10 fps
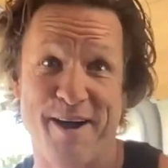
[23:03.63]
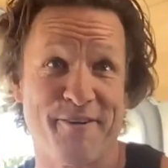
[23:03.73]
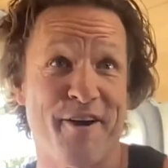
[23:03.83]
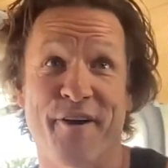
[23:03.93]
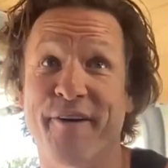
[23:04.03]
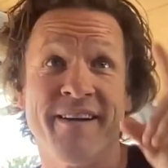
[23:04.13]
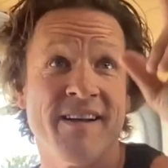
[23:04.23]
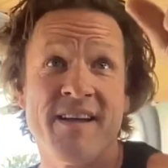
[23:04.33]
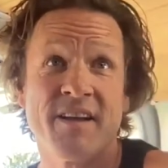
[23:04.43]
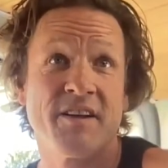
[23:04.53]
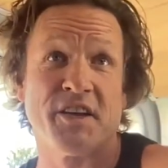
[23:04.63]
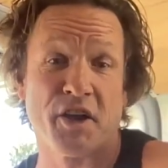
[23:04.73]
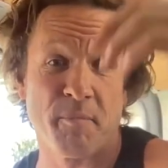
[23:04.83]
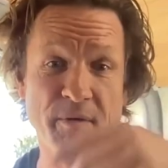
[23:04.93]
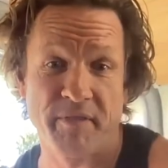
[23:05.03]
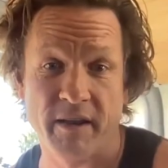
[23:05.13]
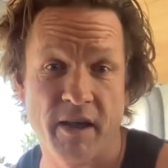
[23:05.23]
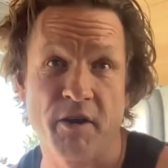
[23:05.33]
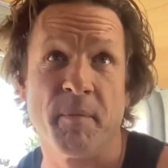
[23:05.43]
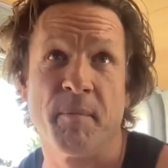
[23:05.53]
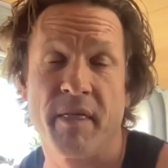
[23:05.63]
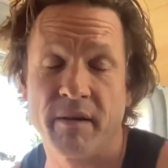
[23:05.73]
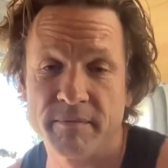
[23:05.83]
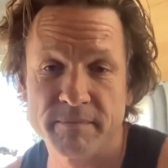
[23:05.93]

bravo, because I don't remember that. I don't remember that.